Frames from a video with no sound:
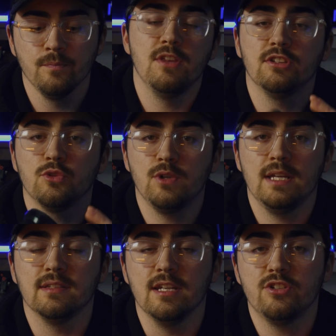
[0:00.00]
This
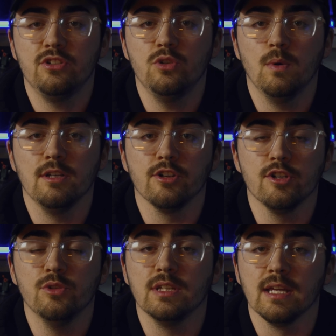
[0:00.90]
creates an issue when you're
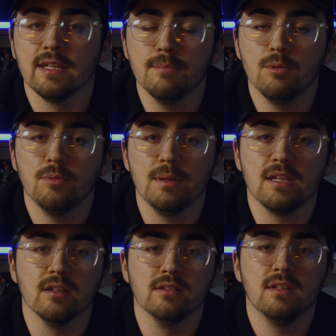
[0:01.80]
using a gimbal
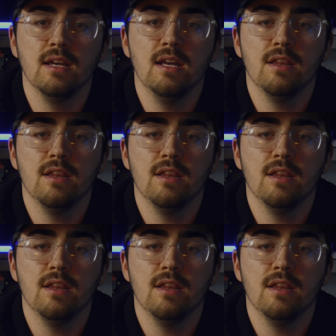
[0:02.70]
because